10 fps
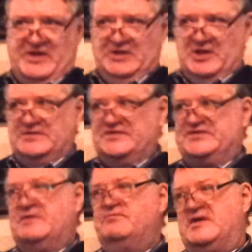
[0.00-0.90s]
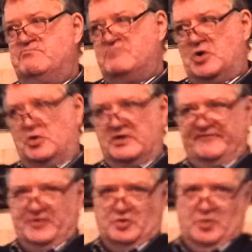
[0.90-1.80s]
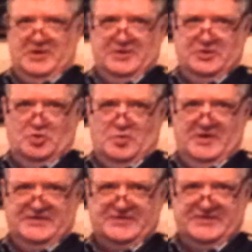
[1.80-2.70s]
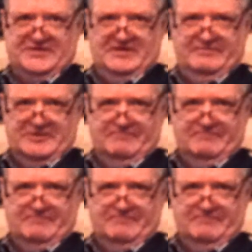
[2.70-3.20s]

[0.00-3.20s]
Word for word: we learn something more of your will and your ways this evening.